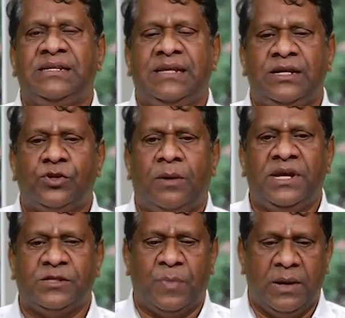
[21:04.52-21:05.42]
is there,
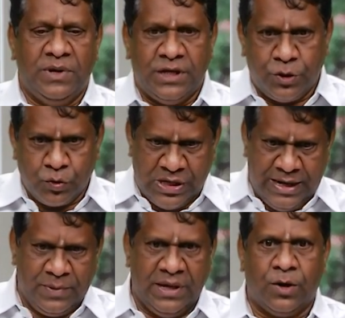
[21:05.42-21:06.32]
Swami has permitted to
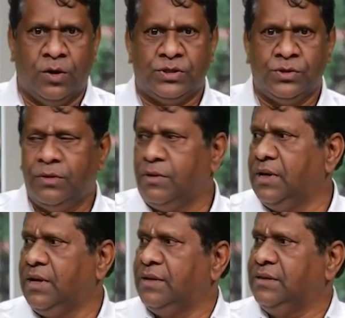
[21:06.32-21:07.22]
sleep here also.
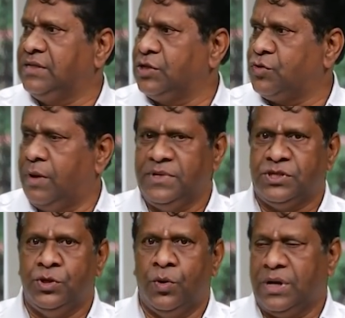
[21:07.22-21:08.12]
This is
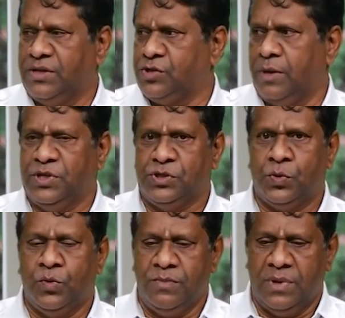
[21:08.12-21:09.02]
Swami's door and Swami's
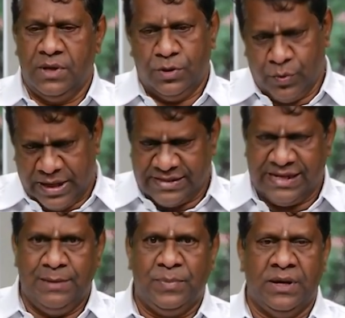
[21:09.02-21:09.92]
room. You can
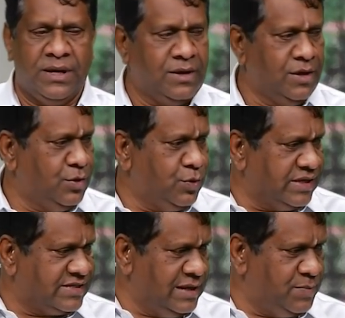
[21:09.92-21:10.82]
sleep here. You
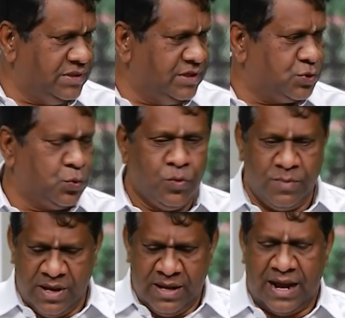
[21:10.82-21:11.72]
can sleep in this
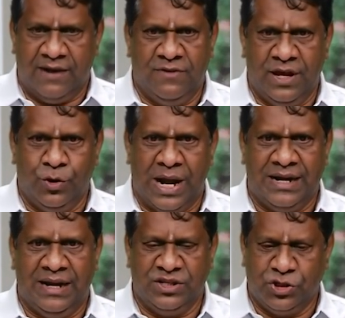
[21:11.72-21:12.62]
room. And where you
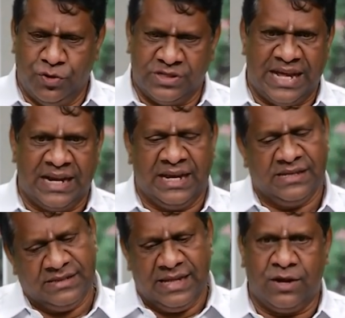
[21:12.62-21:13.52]
had lunch,
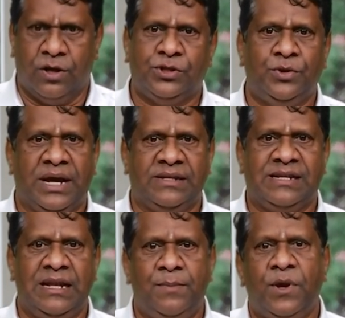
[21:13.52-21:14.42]
staircase, there also you can
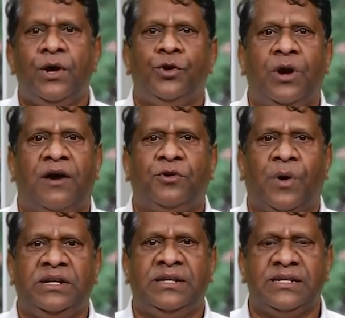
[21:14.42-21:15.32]
sleep. You have
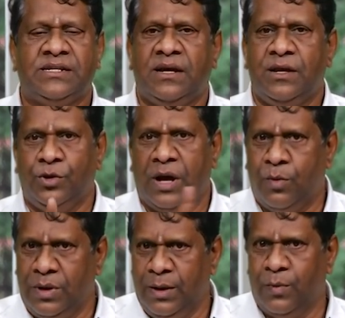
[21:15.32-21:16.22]
to adjust. You
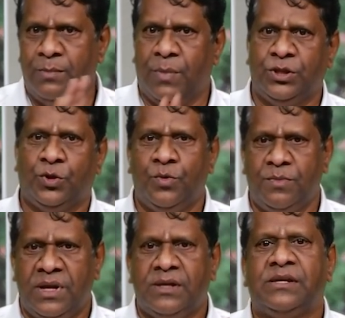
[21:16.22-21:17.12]
have only one
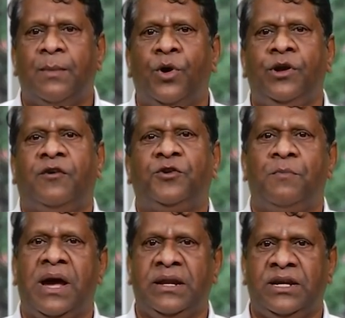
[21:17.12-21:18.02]
bathroom. Somehow you have to
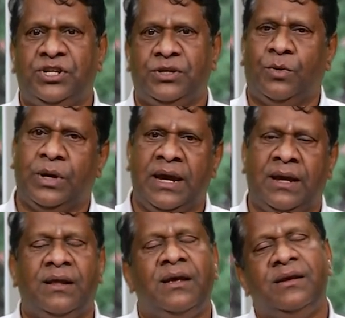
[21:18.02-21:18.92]
manage.
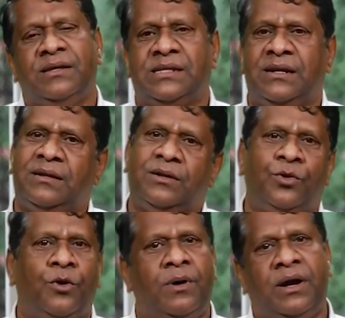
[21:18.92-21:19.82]
Okay. He said,
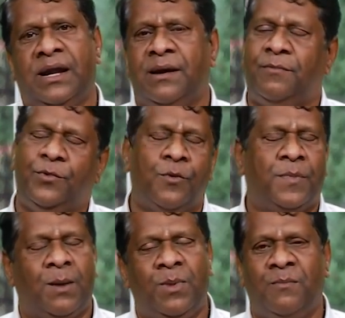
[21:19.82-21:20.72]
no
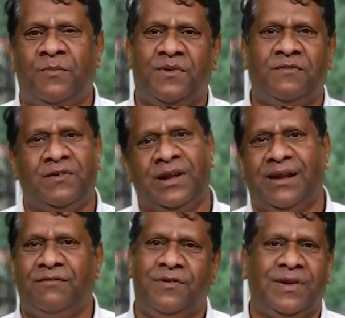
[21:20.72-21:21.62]
problem. We
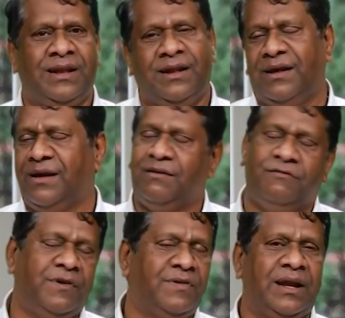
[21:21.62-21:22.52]

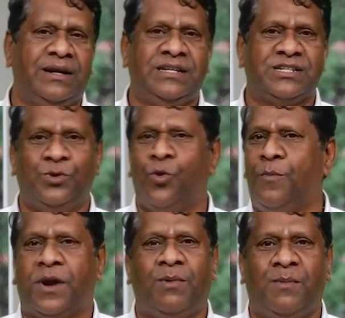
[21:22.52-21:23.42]
will adjust.
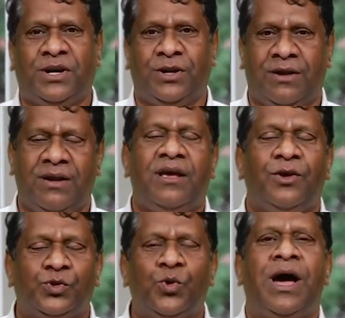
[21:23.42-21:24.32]
No problem at all.
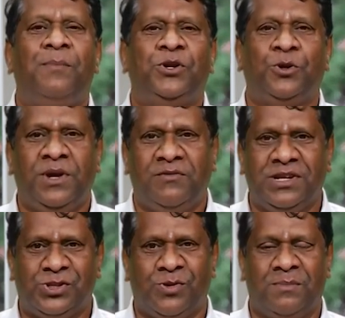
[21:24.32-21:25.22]
So happy to be
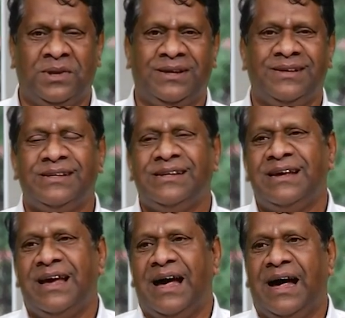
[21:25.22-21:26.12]
with Swami.
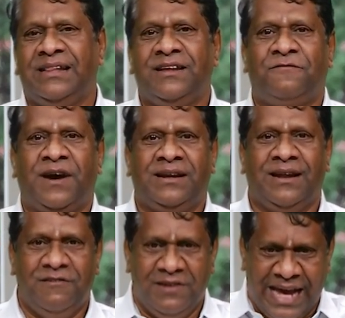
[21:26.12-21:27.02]
And then
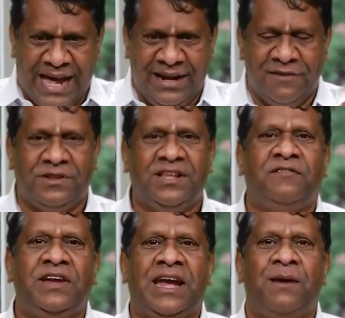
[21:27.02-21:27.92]
finally we carried everything.
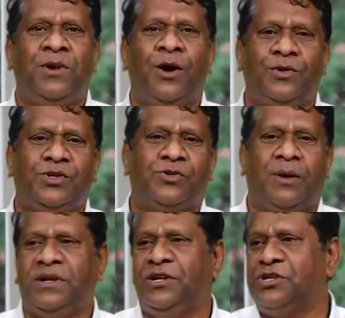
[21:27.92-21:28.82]
We came down.
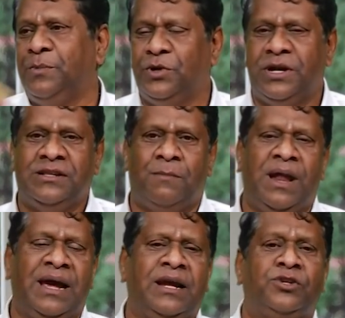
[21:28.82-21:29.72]
Swami distributed the
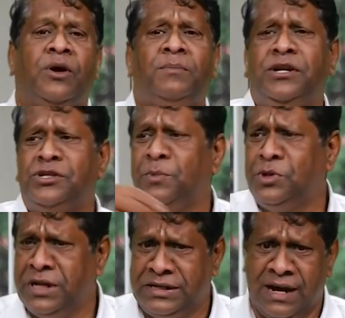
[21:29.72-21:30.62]
blanket. Swami
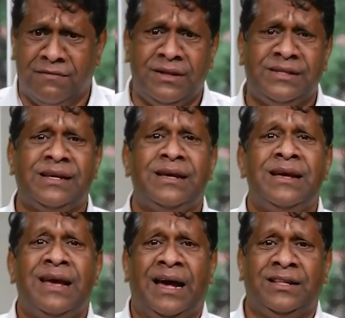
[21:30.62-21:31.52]
distributed the towels.
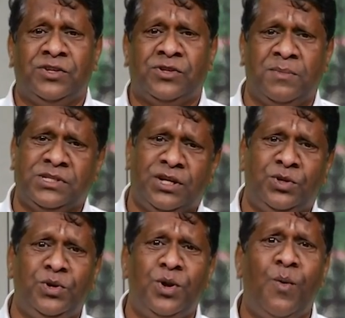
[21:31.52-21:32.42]
And then Swami said,
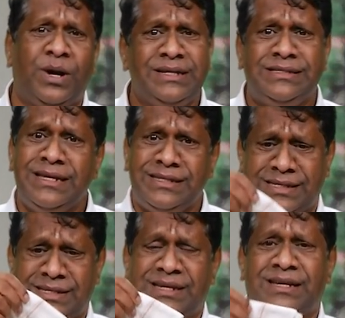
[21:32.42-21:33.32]
do you know what is this?